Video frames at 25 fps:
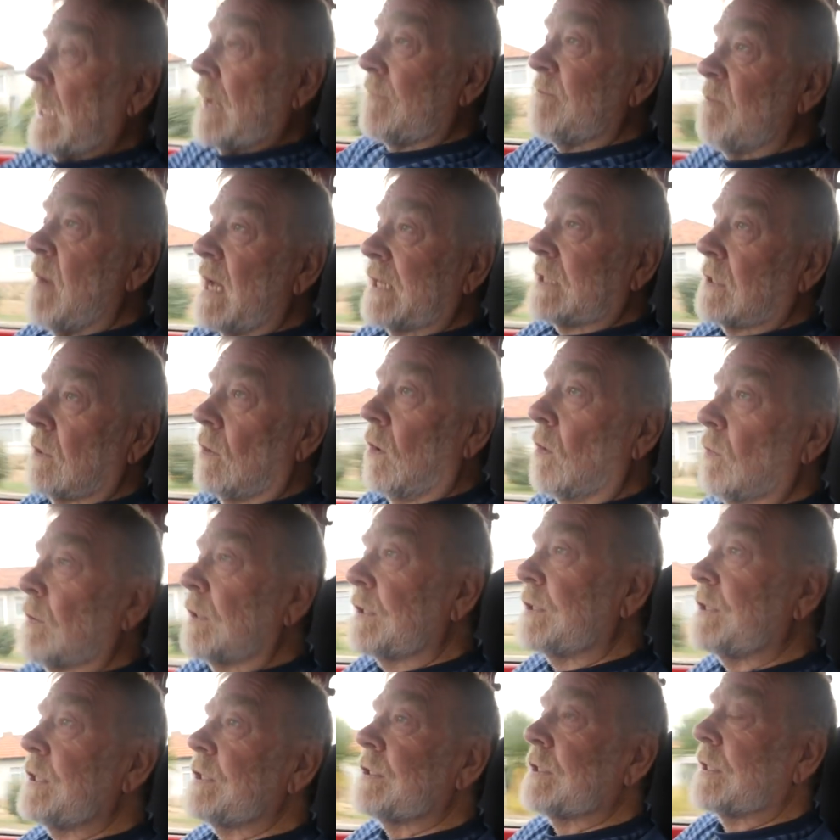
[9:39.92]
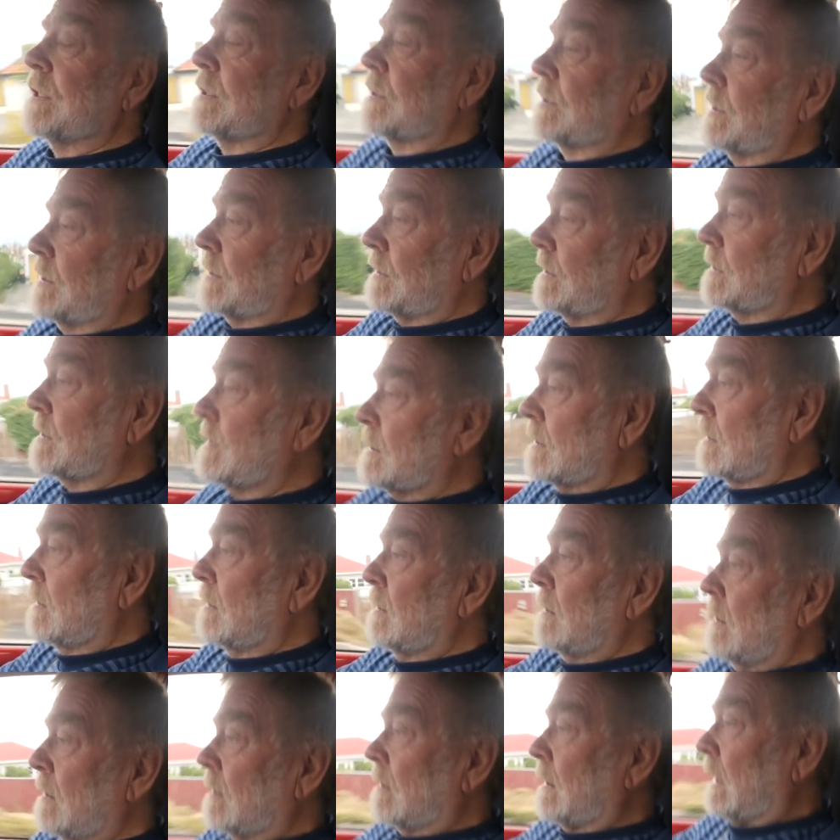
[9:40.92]
have much longer distances.
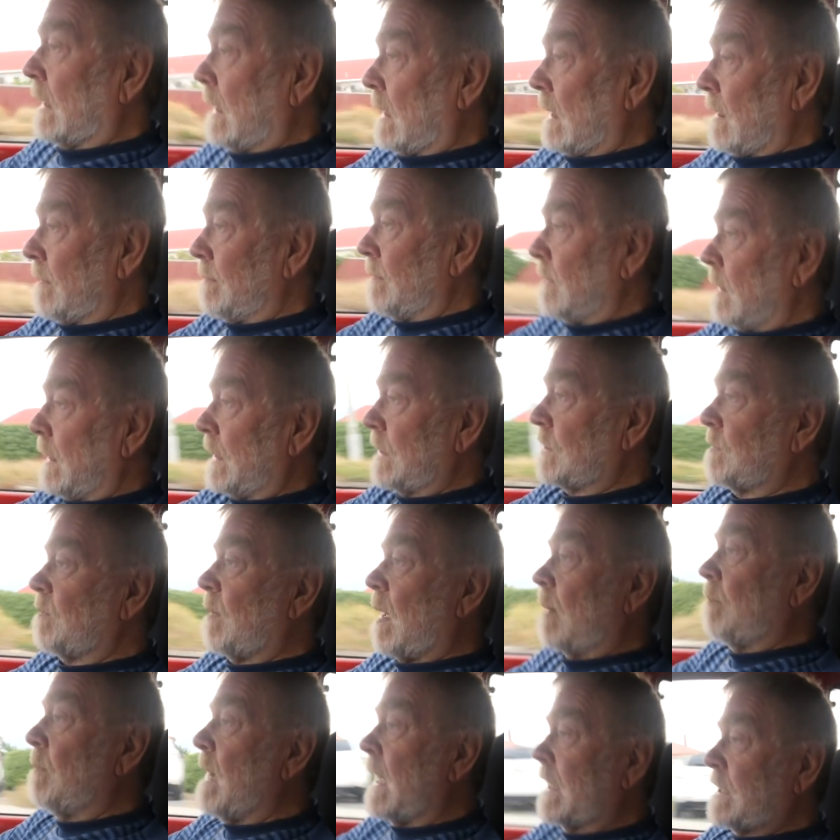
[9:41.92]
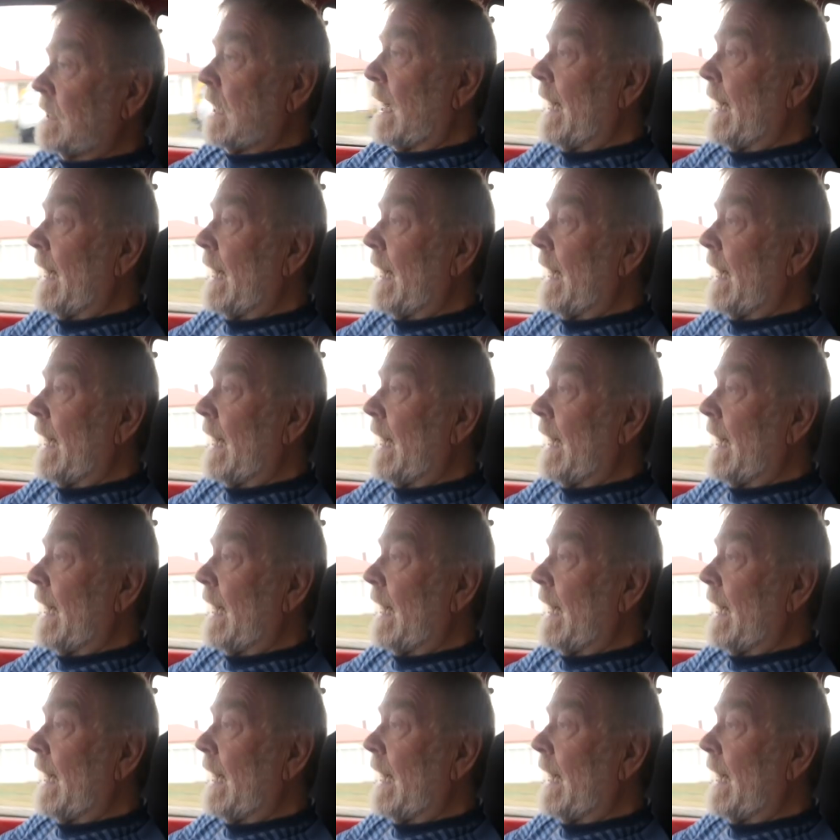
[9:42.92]
Um, it's much